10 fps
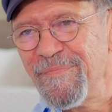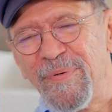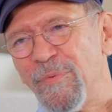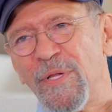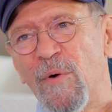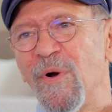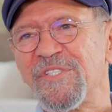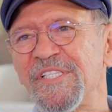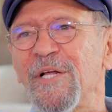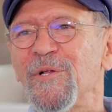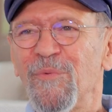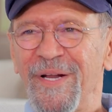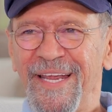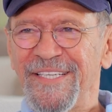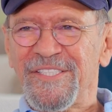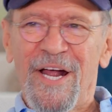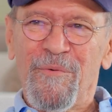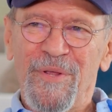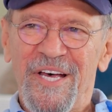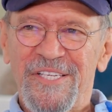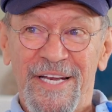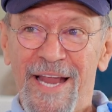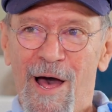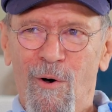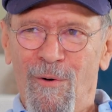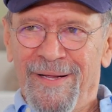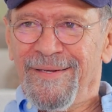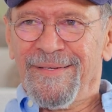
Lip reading: people that were single when they started with us, and now